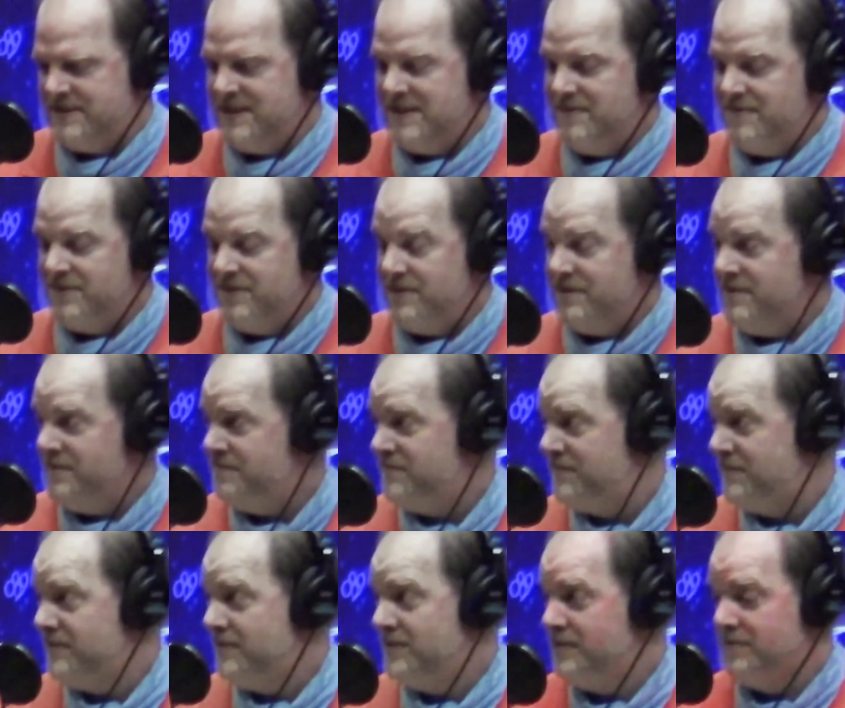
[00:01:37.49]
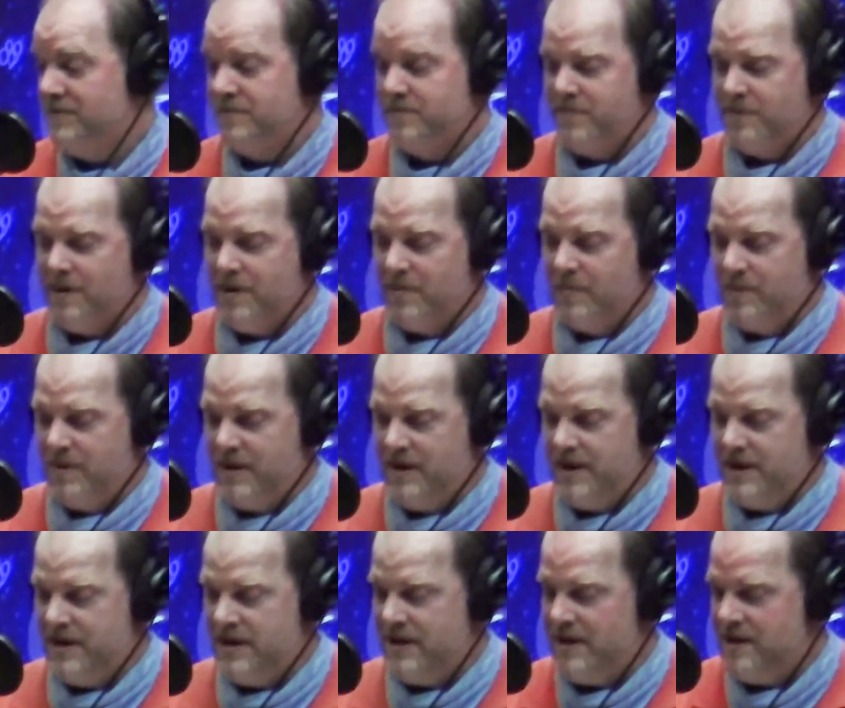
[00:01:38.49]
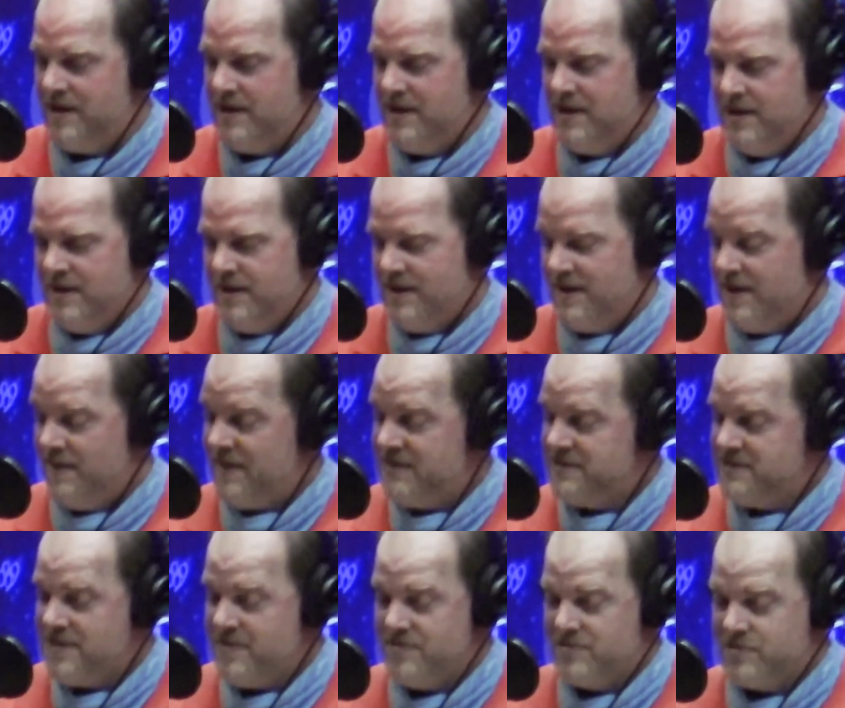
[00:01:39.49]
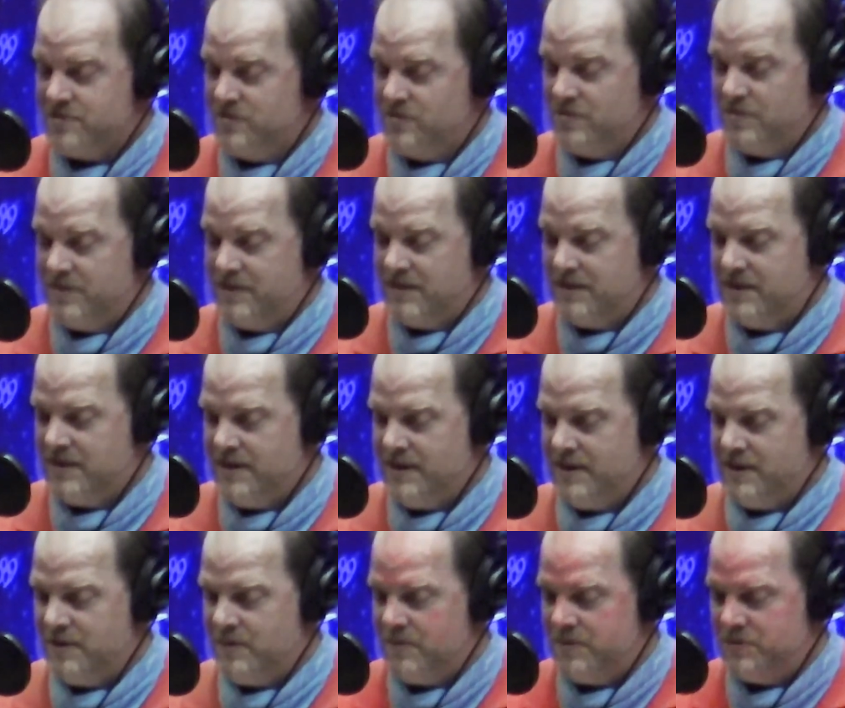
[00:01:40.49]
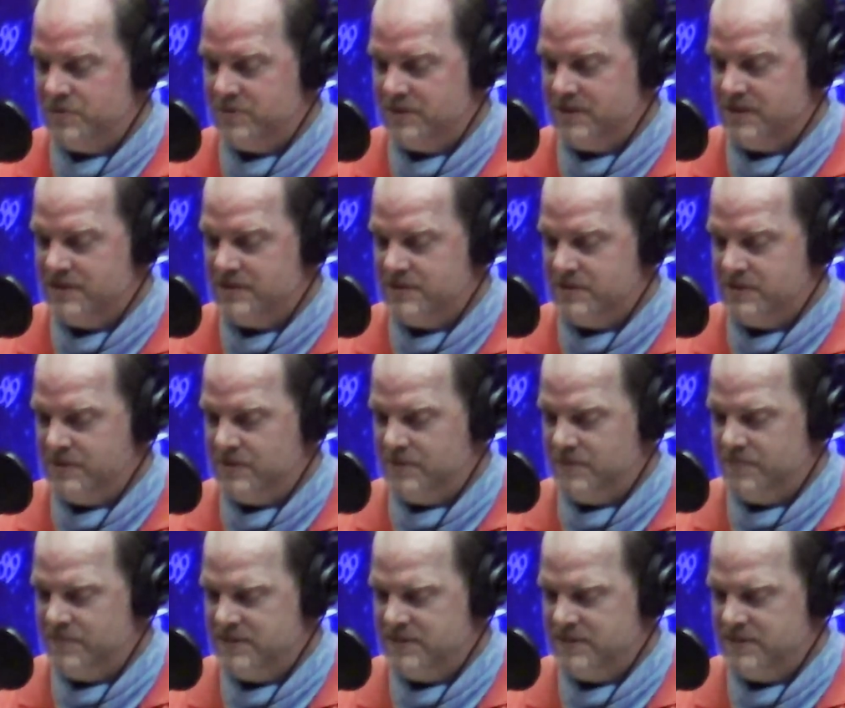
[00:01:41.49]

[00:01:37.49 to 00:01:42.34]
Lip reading: TV, film, Broadway, that's another story, which we'll get to.